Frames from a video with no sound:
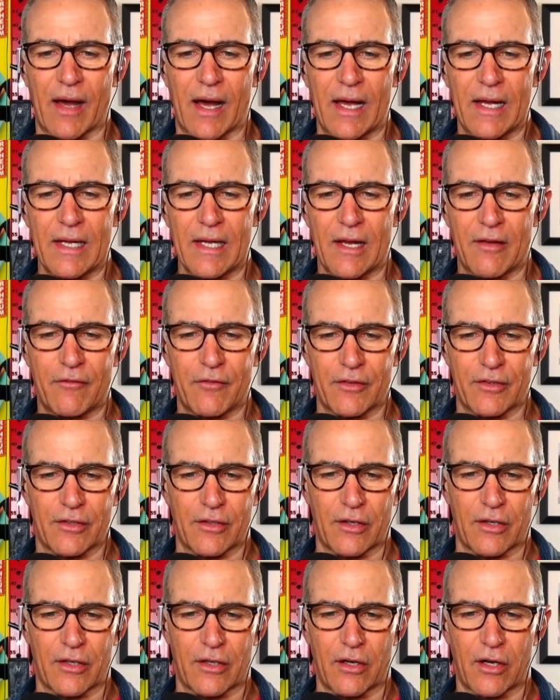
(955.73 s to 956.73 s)
I F is
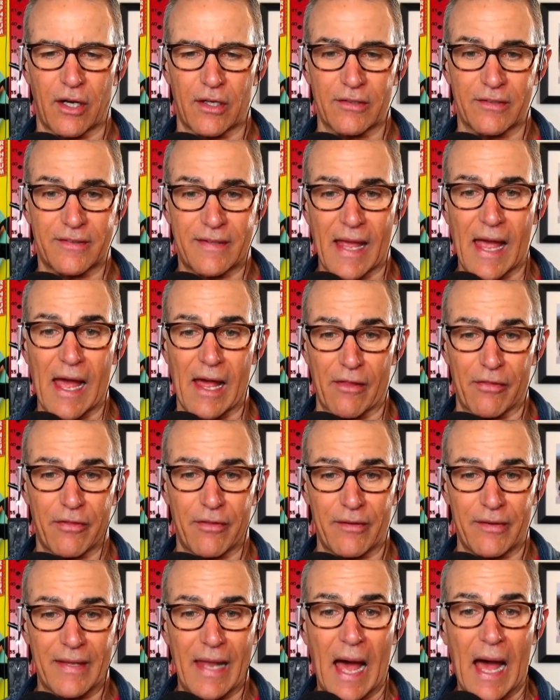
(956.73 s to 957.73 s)
going to cause death,
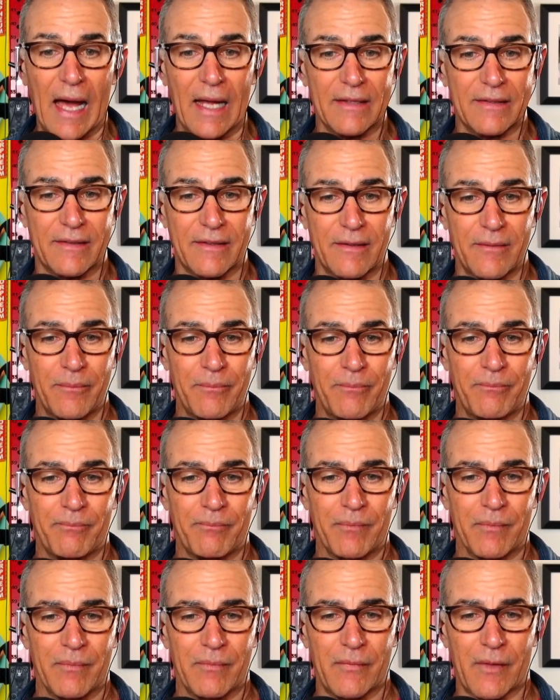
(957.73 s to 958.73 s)
not
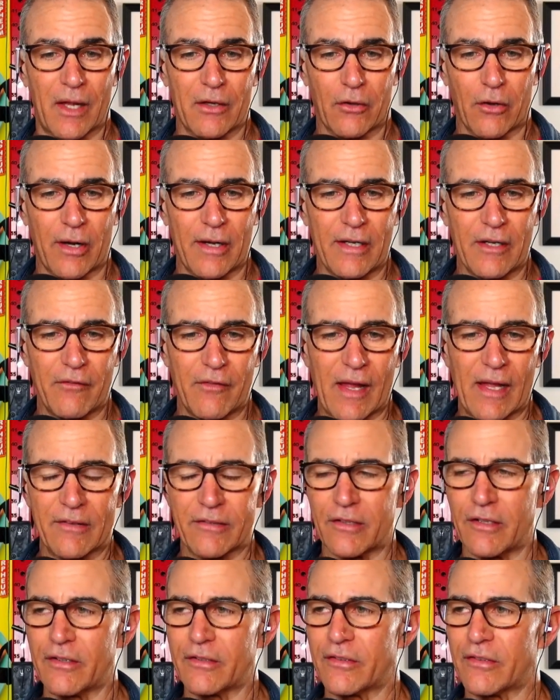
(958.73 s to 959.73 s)
not cardiovascular